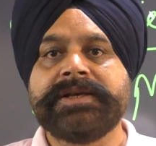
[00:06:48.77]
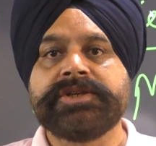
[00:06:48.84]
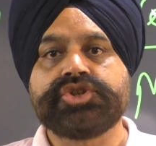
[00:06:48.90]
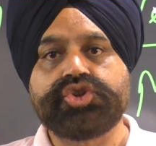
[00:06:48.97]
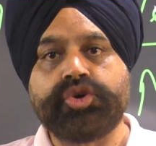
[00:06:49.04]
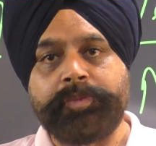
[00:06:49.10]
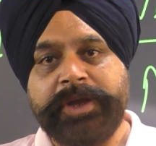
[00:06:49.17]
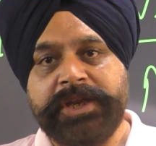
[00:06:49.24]

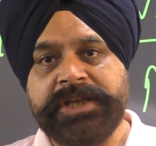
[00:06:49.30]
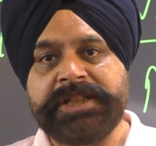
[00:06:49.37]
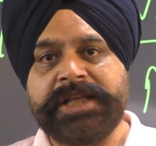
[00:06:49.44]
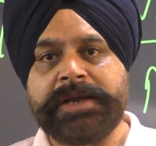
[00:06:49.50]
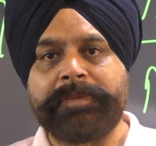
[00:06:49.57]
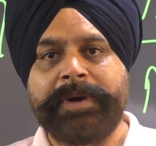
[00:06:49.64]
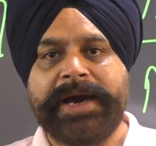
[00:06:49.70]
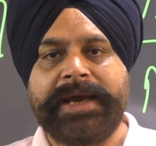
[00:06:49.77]
So meaning
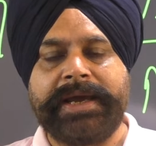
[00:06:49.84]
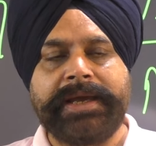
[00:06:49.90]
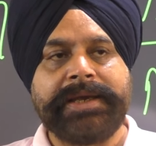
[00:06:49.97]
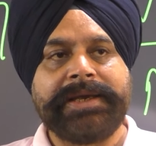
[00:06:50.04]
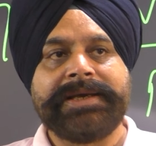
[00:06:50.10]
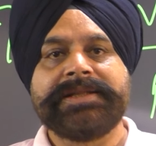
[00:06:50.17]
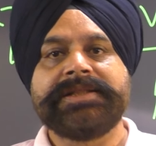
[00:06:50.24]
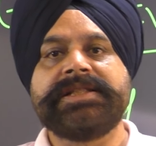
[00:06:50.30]
thereby
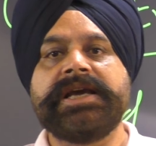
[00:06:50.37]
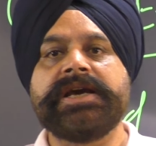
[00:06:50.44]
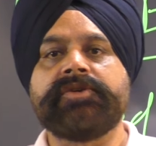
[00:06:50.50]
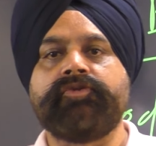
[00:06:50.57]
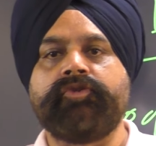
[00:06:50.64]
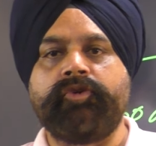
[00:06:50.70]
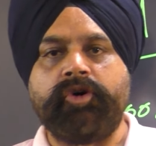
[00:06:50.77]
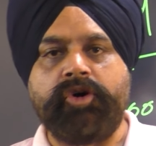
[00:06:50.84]
there
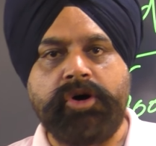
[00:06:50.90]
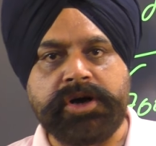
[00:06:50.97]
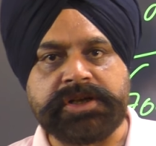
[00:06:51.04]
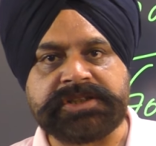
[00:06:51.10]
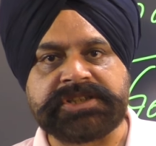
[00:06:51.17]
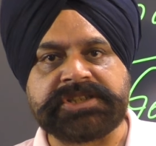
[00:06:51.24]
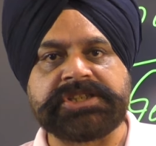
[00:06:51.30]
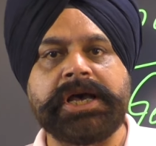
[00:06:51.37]

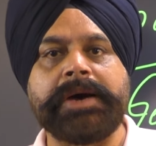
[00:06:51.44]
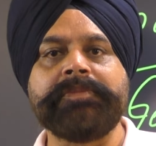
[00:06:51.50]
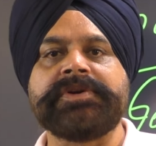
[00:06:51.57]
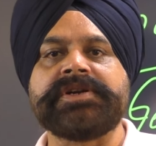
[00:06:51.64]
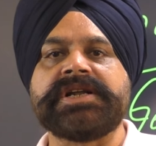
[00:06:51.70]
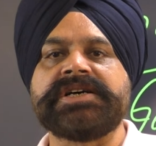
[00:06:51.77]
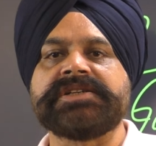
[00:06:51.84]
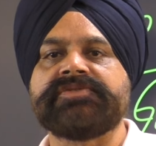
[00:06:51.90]
was some
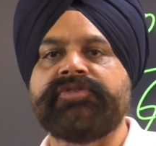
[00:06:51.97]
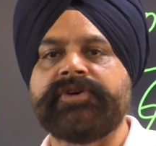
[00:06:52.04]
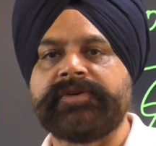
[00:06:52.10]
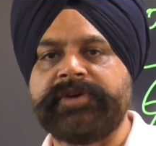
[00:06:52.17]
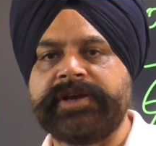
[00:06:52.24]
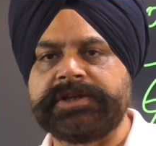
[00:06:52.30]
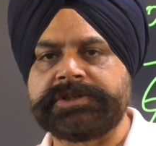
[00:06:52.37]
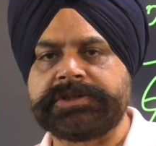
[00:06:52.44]
transfer
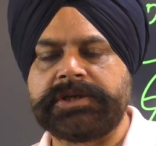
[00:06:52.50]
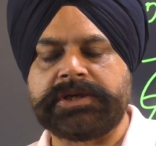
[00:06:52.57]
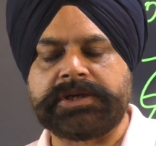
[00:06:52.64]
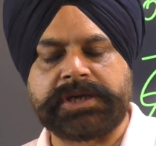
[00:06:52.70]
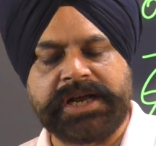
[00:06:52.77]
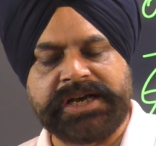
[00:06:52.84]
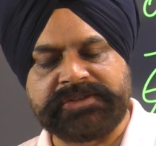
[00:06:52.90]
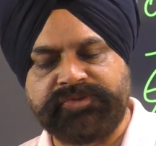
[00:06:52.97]

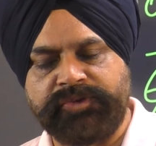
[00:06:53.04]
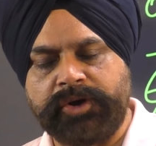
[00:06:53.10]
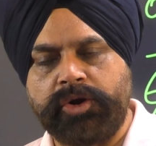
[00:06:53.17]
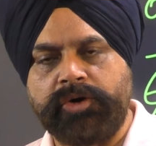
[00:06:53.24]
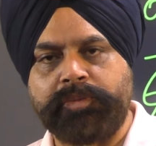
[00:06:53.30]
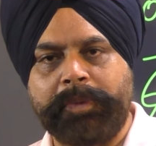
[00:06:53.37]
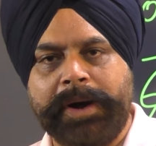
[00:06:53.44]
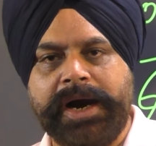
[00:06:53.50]

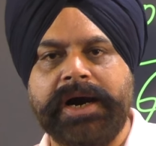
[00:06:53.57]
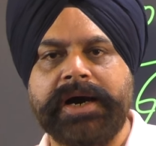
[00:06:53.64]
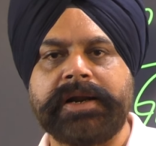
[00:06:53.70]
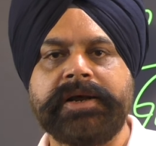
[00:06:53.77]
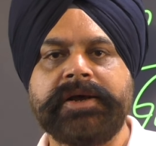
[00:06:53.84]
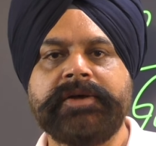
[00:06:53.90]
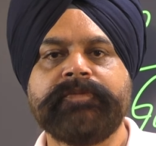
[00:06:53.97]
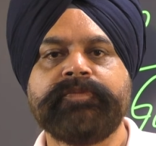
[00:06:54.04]
of
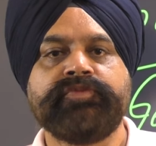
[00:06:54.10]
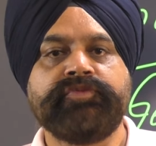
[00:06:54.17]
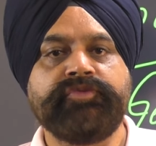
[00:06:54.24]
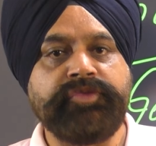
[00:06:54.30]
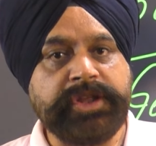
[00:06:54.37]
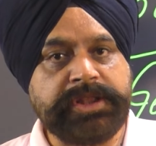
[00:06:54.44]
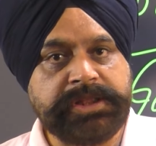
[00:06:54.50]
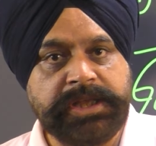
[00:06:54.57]
power
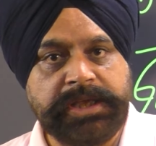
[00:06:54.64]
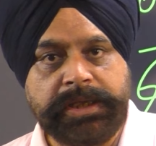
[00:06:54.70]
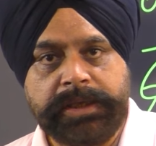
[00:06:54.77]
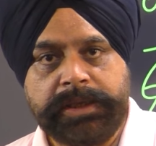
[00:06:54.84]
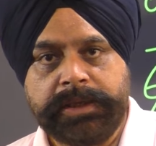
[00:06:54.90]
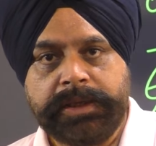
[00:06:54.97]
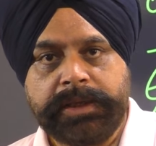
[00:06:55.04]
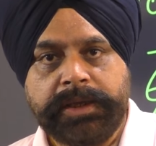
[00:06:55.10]
with
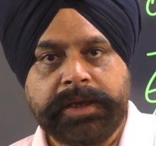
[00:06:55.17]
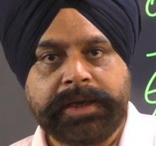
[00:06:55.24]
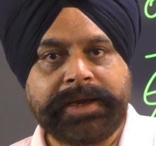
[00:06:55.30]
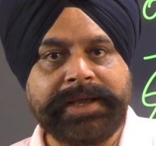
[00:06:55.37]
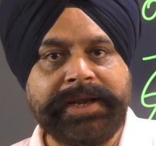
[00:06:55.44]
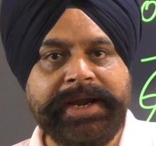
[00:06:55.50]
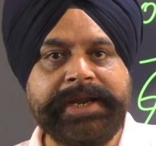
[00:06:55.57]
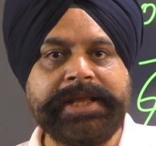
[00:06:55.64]
the
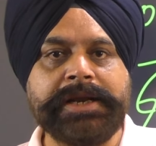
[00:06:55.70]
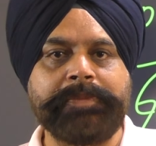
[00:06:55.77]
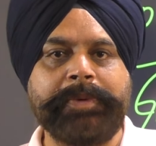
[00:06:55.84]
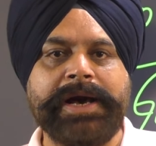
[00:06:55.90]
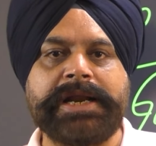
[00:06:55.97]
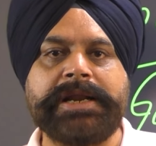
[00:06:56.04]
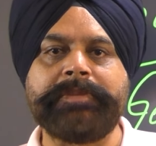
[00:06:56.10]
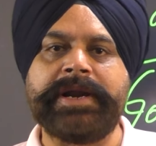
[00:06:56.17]
Canadian
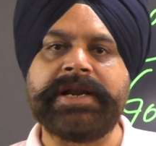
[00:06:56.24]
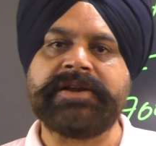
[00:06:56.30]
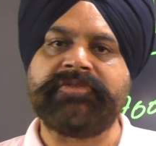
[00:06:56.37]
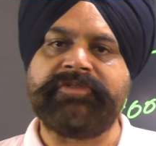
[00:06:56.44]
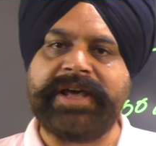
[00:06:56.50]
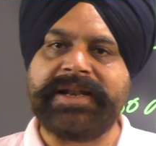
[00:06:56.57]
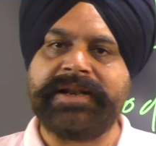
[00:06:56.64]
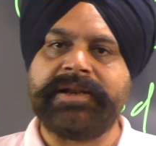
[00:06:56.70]
Parliament
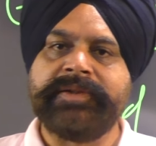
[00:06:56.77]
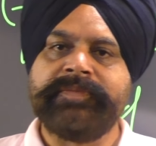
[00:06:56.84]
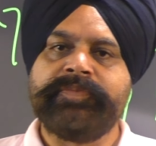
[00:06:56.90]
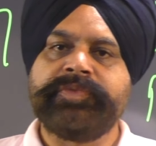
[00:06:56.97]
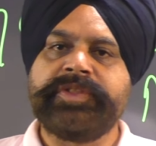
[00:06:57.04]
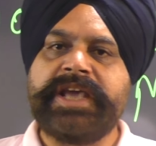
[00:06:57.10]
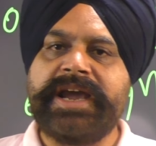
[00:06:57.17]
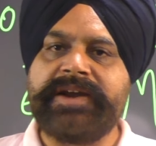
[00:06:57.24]
when
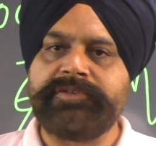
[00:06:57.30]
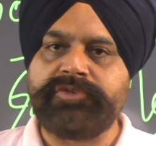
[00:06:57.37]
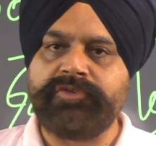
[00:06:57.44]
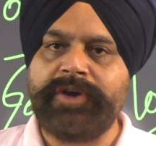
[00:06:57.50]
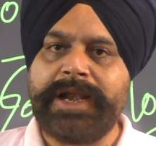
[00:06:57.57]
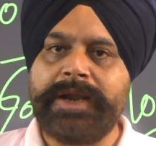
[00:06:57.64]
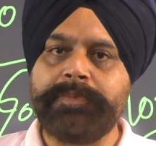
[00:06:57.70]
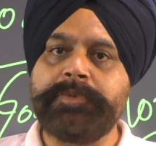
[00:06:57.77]
they have
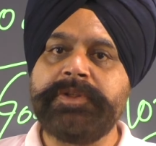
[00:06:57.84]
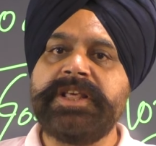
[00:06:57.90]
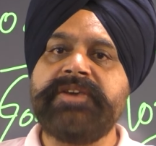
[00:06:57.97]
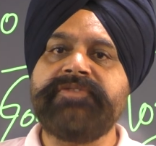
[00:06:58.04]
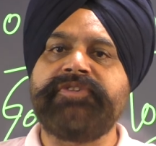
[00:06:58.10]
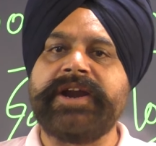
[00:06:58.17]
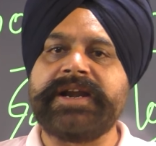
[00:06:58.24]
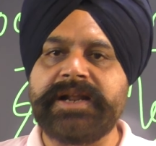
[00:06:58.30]
developed the
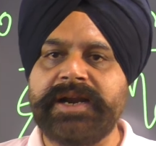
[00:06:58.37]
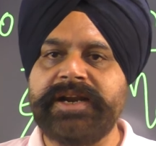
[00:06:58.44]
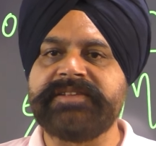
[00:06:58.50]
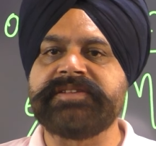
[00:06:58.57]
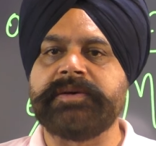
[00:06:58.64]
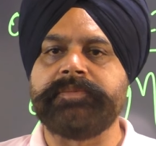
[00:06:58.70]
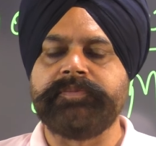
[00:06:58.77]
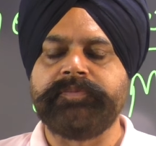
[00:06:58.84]

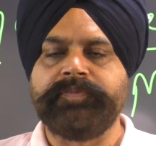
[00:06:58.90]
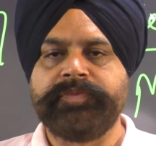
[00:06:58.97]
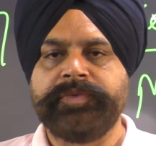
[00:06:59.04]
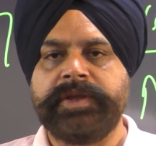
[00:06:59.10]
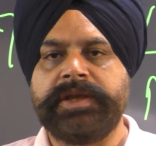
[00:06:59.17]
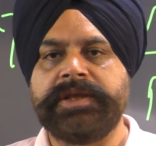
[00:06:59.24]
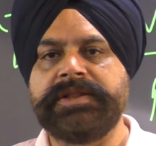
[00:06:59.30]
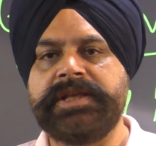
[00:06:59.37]
federalism
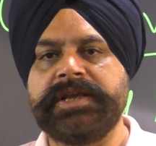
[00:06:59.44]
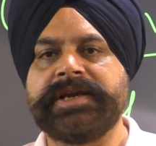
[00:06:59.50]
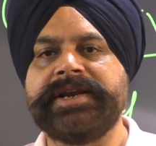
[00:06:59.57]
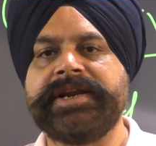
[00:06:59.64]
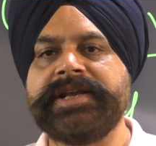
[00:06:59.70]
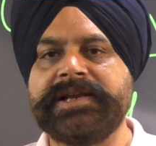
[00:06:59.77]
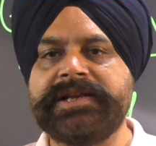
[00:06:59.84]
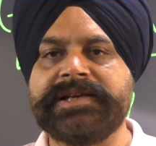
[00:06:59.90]
in the
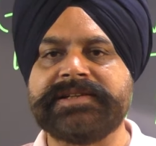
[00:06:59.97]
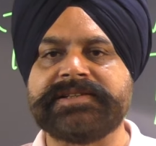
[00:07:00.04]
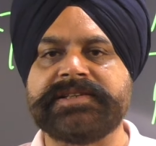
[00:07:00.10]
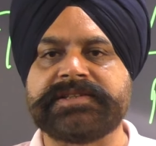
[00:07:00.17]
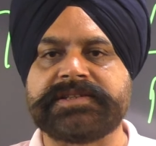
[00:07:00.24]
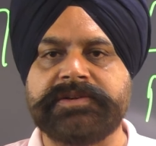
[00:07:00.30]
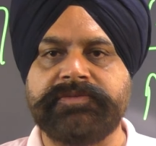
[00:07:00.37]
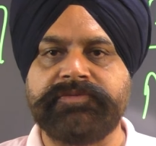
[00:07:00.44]
Canadian legal
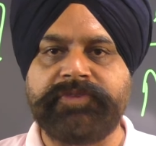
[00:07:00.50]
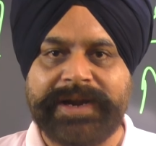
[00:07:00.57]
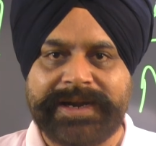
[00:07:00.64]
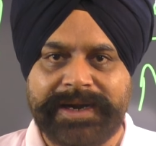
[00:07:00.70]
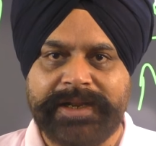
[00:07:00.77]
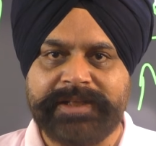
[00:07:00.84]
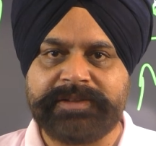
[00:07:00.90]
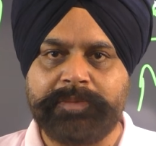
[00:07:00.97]
system.
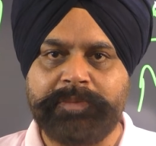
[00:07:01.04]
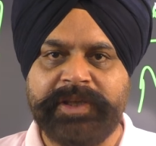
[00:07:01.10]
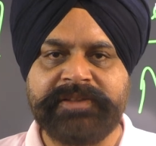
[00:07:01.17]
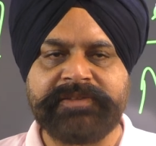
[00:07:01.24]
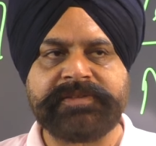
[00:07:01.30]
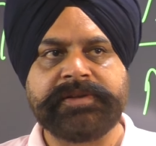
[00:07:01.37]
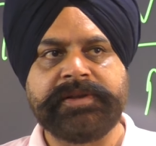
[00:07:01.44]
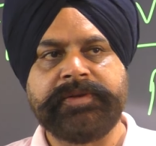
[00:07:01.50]
Federalism
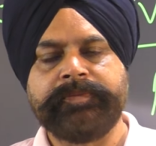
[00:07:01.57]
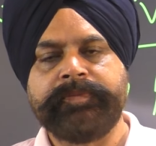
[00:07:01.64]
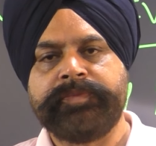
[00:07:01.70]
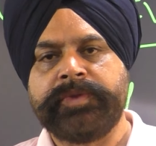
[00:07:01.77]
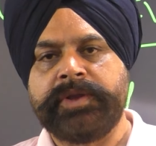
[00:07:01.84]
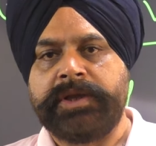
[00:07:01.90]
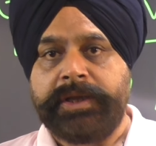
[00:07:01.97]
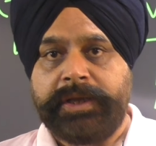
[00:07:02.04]
means
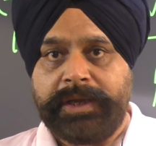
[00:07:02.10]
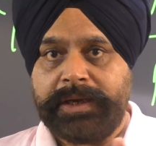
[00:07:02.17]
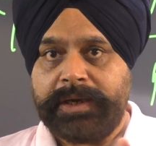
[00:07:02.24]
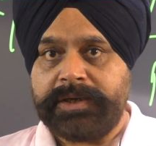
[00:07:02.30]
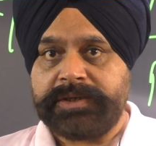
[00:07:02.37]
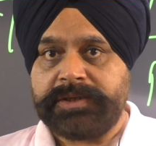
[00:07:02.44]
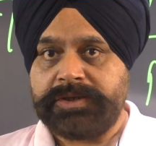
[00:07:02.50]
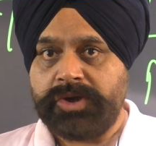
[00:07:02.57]

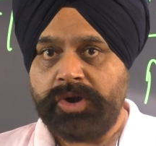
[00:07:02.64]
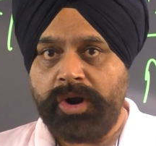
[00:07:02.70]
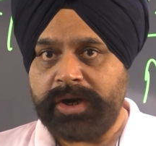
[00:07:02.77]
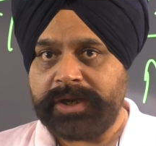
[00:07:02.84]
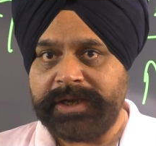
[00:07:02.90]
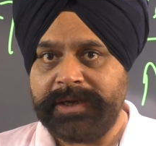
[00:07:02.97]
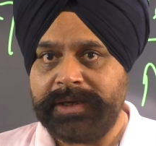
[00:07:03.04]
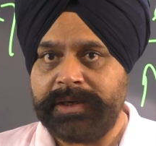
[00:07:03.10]

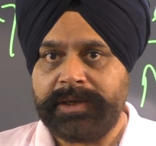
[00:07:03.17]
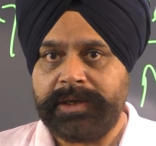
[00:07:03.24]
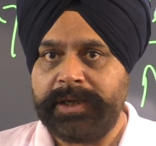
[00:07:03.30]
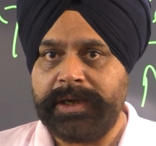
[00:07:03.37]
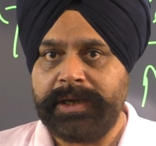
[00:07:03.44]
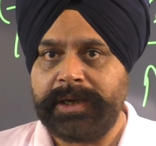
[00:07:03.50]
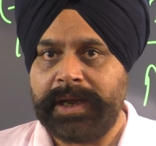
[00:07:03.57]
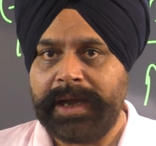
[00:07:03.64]
not
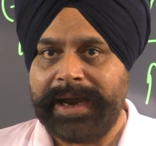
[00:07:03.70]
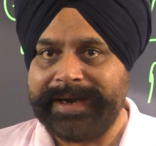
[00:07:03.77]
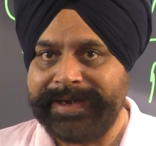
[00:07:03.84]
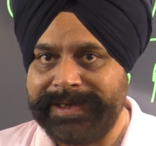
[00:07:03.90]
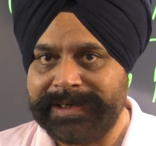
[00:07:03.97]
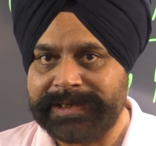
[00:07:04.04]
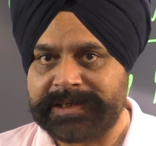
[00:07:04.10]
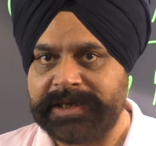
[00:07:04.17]
in
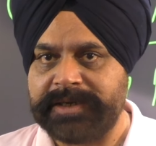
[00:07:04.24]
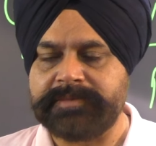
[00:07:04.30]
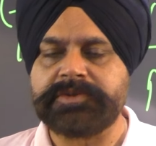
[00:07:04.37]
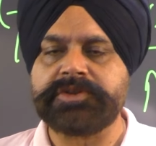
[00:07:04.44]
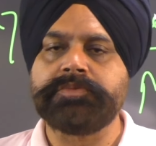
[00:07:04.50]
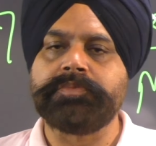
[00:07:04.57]
ideal terms,